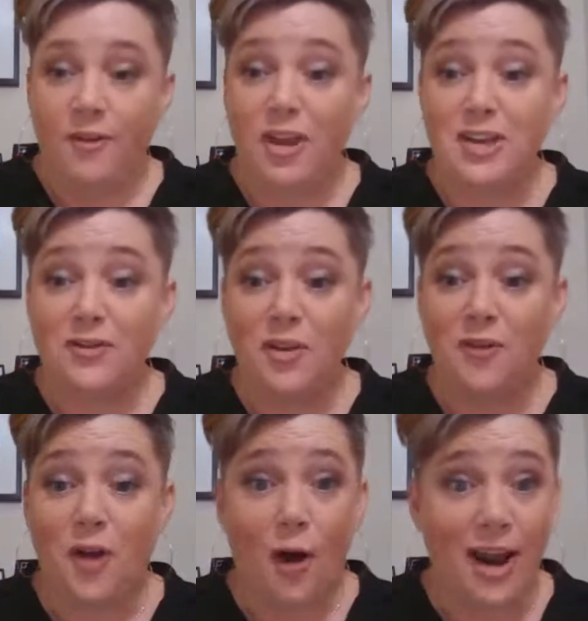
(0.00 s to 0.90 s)
For those of you
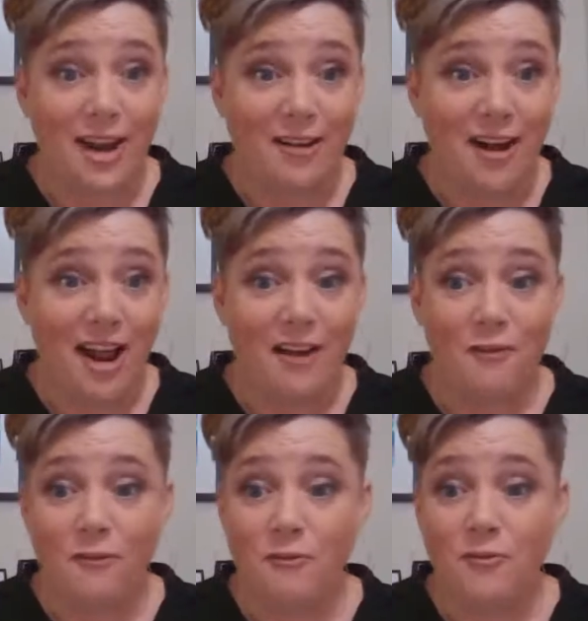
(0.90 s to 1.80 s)
who've got it,
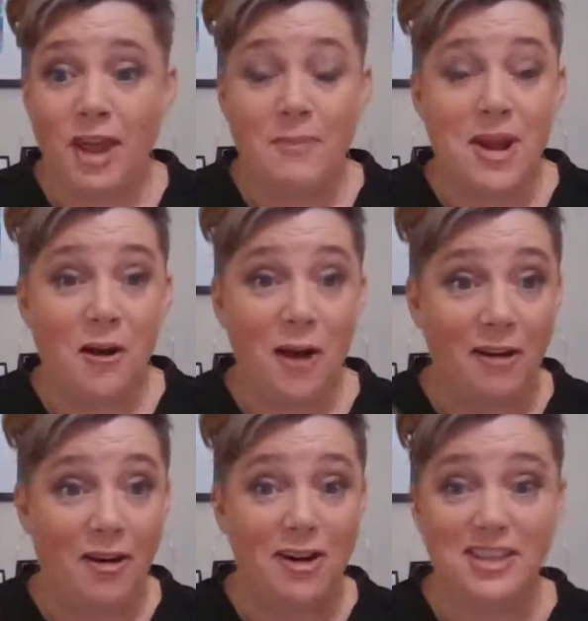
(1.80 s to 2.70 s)
let me know
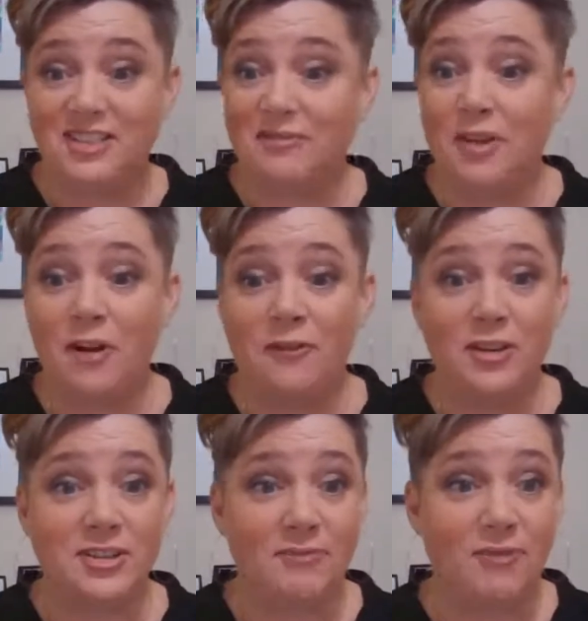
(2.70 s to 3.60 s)
how it goes. Feel
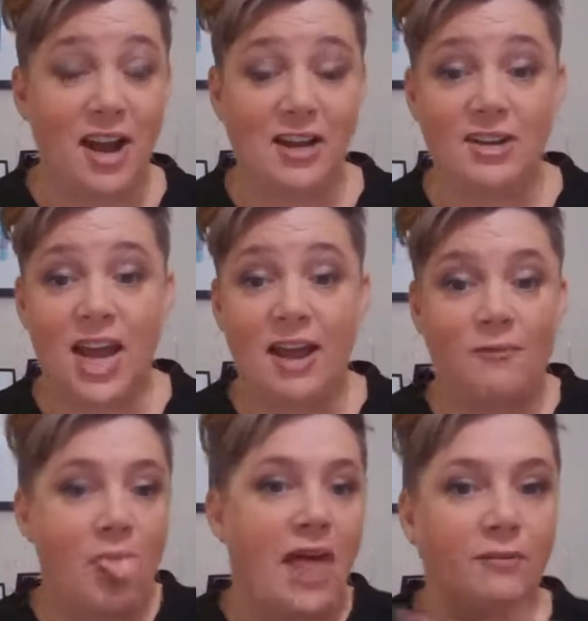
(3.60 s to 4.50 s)
free to
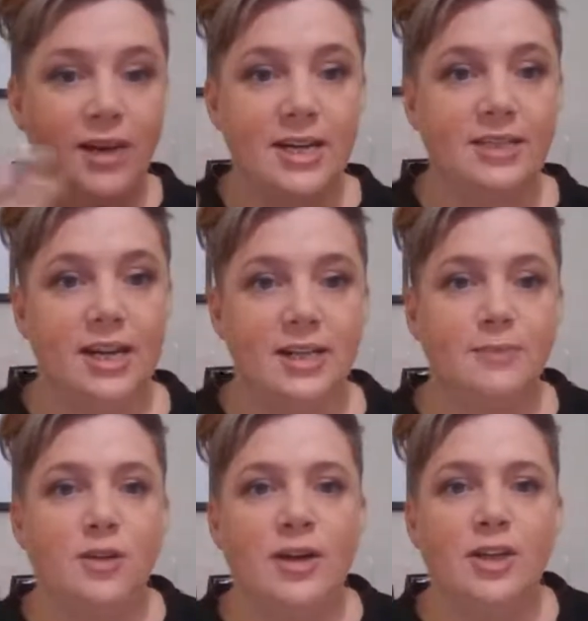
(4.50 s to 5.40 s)
share
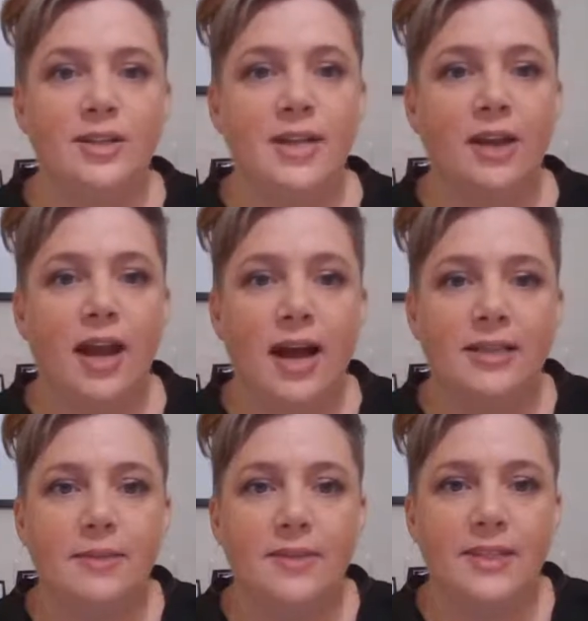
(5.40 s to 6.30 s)
some screenshots. Now, there
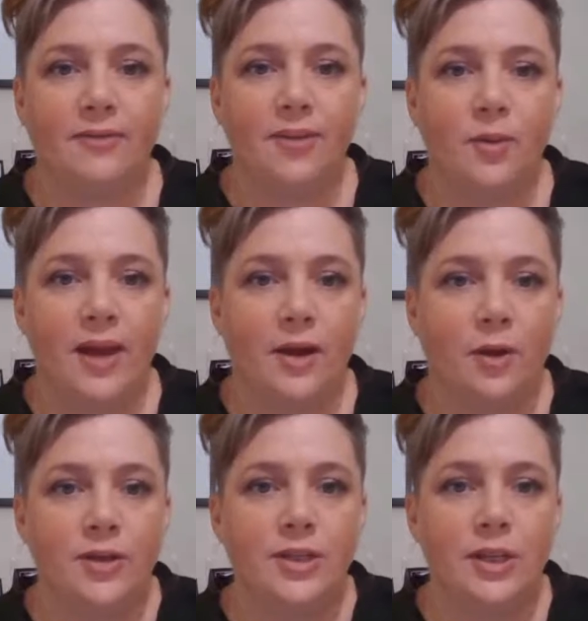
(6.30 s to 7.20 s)
are some stuff that we are
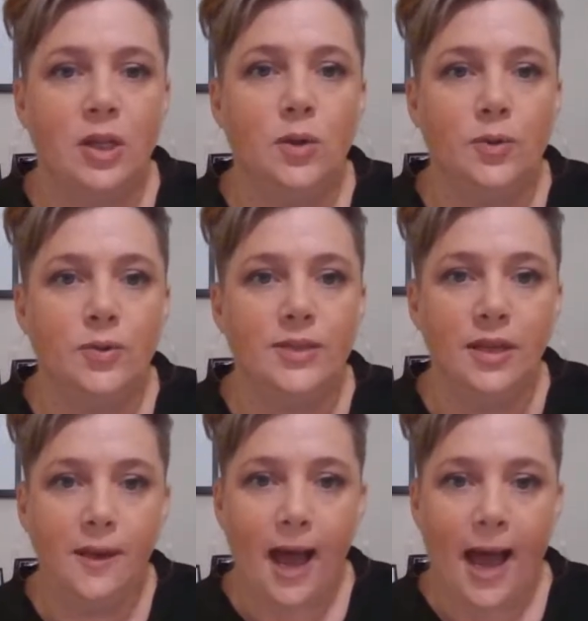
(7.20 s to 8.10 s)
going to lose.